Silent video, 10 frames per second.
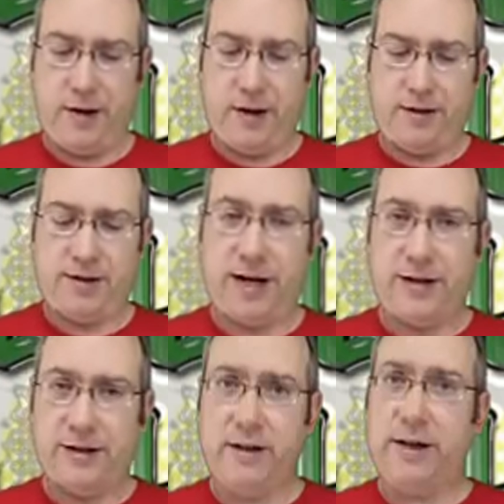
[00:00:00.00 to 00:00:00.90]
It's
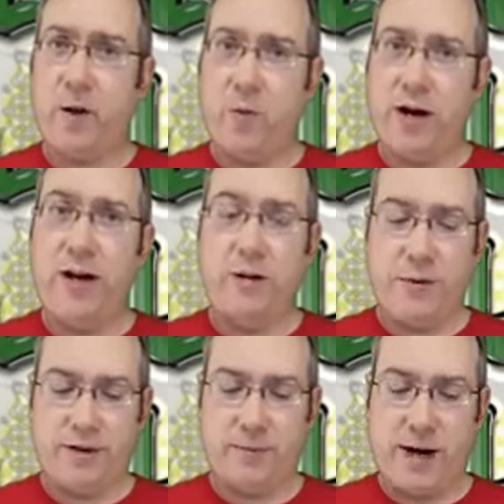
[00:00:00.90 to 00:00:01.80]
stainless steel on the one end,
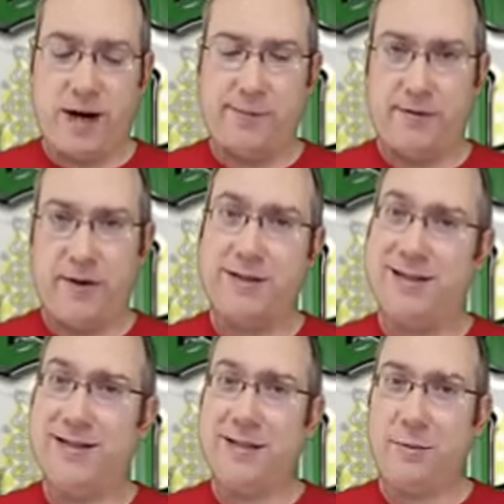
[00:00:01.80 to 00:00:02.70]
but the bottom of this
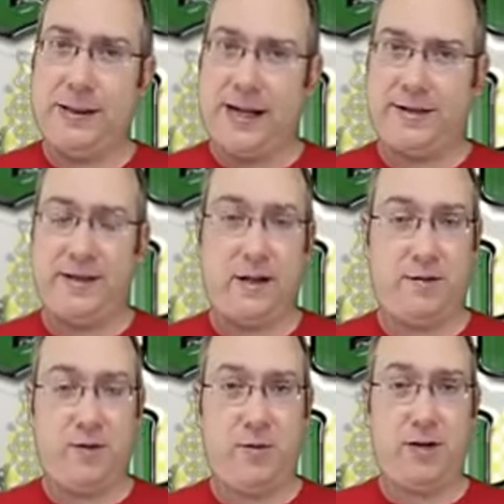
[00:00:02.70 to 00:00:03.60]
is still plastic.
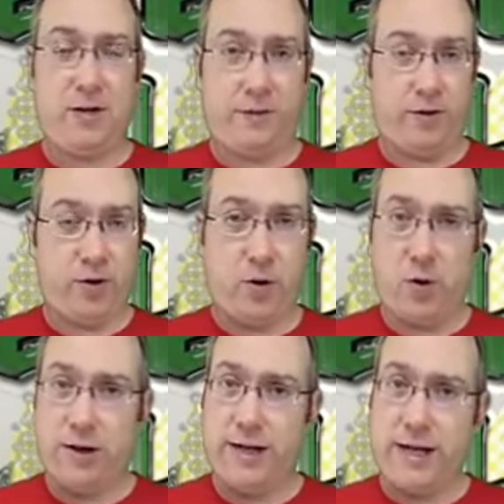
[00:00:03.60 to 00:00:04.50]
If you
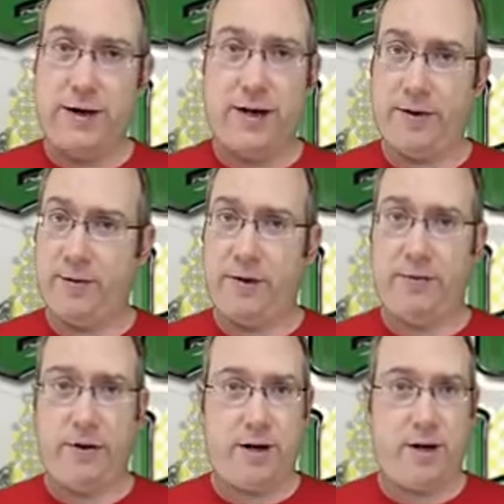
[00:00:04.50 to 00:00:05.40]
torque down on it
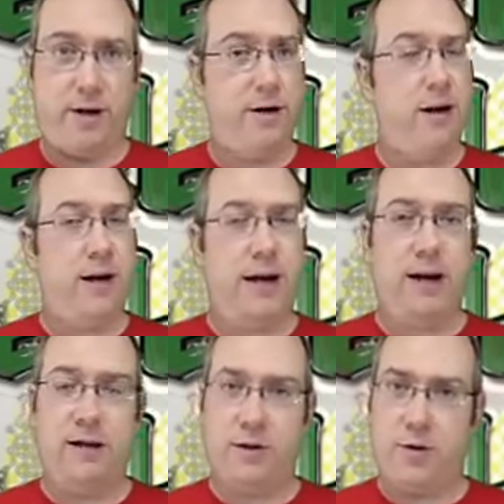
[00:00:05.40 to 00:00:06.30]
really, really hard,
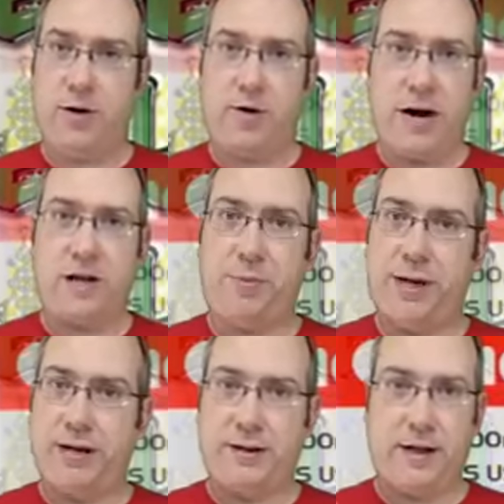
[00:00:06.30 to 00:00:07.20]
it's going to crack the
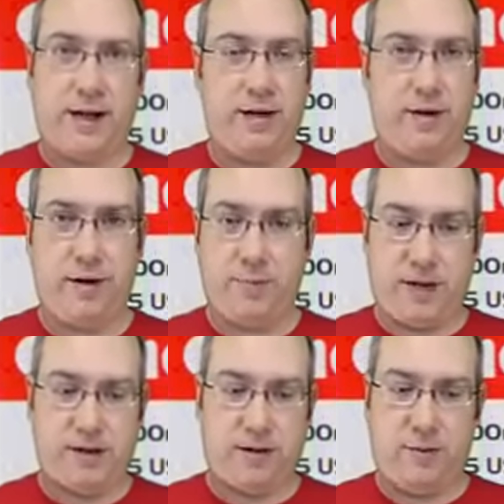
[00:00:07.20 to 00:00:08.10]
plastic, and you're going to
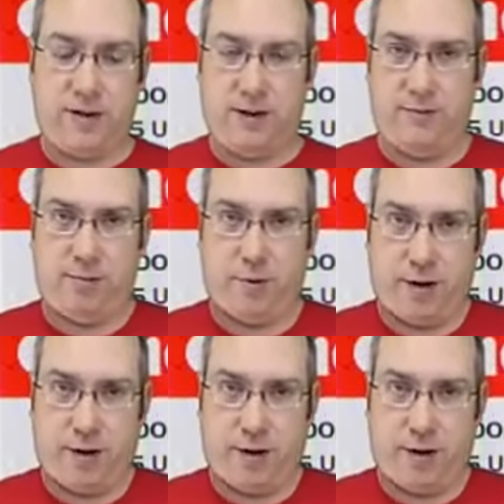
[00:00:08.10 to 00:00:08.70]
basically be